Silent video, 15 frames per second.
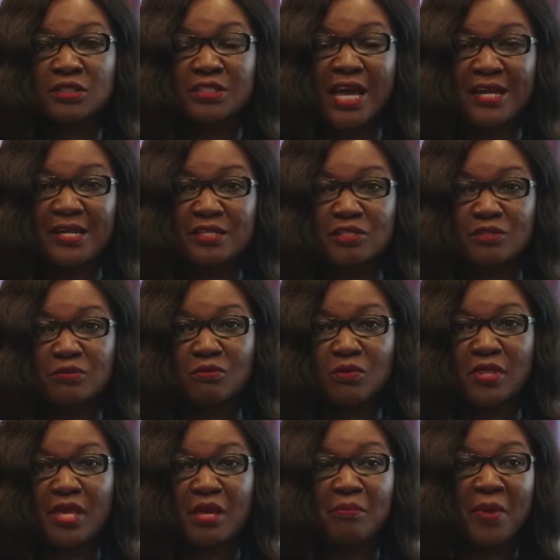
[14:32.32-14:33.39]
challenge
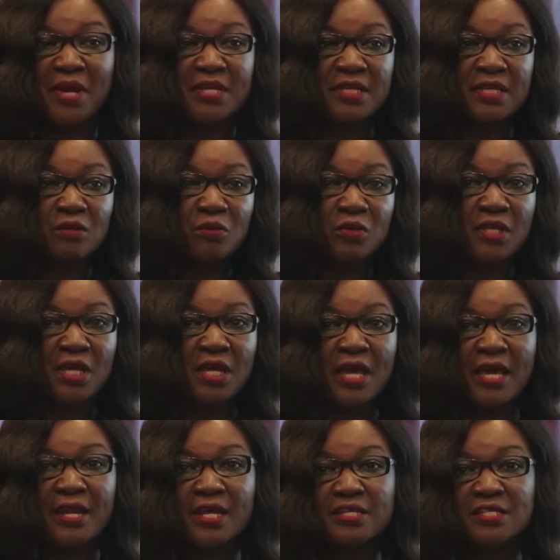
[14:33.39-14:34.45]
with her money, with her
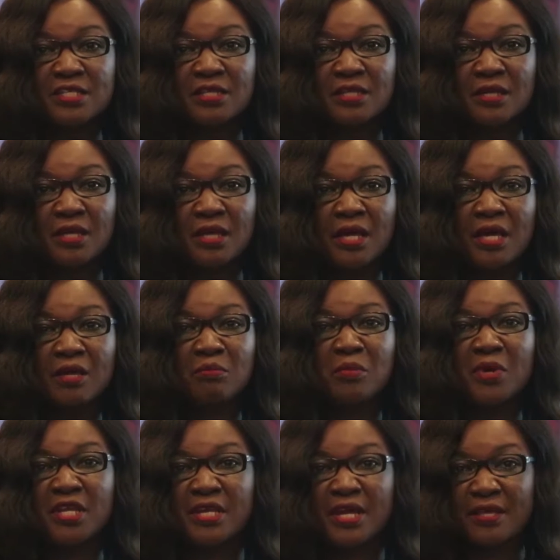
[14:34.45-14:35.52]
energy, and
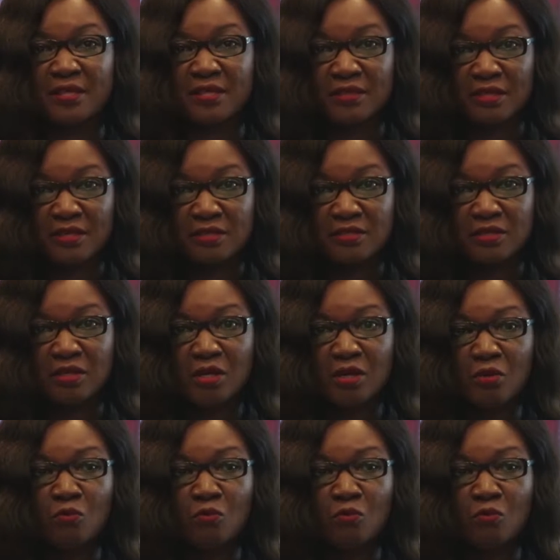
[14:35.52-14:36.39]
many other things.